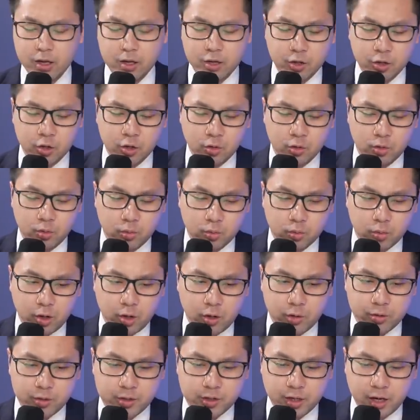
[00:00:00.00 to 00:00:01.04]
You
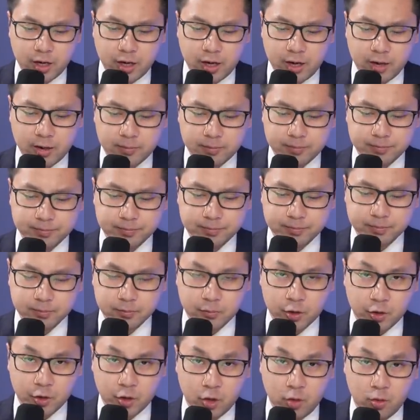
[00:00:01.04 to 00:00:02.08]
wrote um,
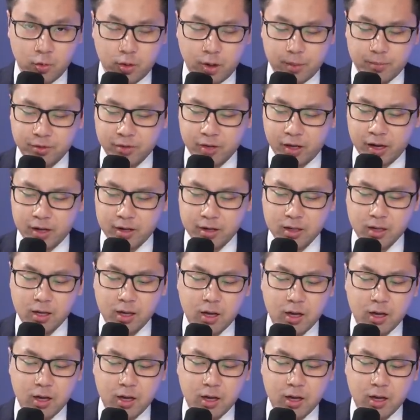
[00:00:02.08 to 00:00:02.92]
on your own website,